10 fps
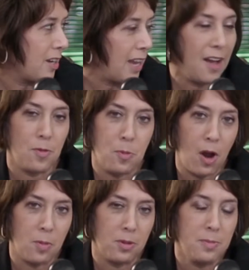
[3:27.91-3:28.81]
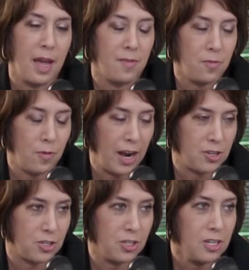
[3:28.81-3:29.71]
have a problem, have a
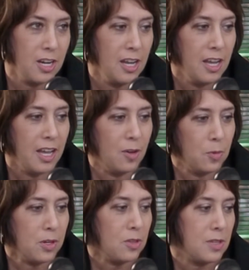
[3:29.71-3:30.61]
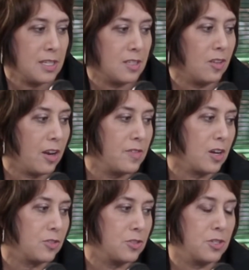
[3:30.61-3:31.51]
fracture. And one of the things a lot of
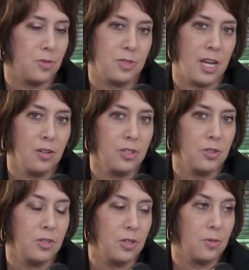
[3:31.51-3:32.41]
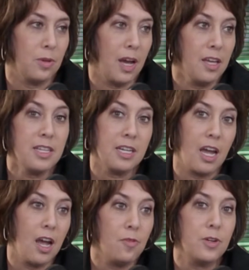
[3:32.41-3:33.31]
doctors don't tell you, you know, I think
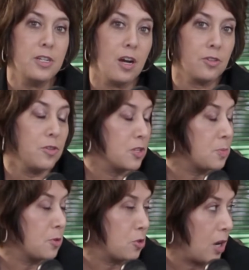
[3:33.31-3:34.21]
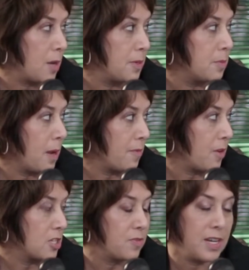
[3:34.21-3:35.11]
every doctor that's prescribing a
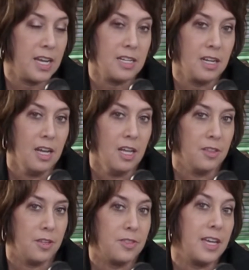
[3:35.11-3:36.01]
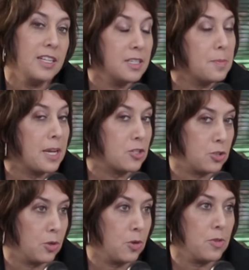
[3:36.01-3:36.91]
biphosphonate that they need to make
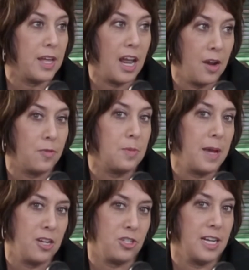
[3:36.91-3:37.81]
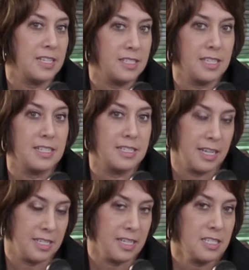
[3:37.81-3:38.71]
sure that every patient has seen a
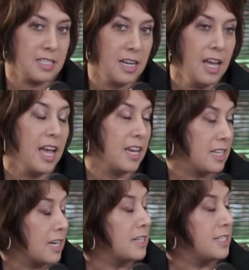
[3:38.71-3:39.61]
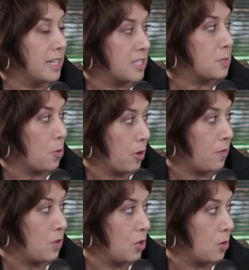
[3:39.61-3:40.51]
dentist and get a dentist's point
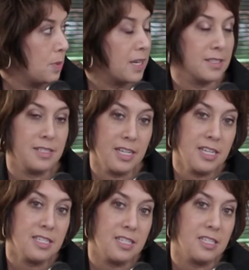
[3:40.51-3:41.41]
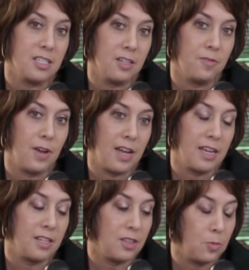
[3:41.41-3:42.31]
of view because a dentist is going to
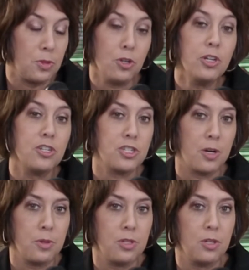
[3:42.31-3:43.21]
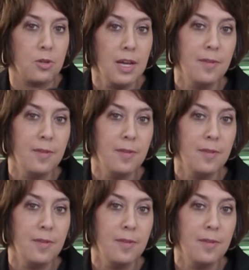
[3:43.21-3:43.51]
find what they're going to share with you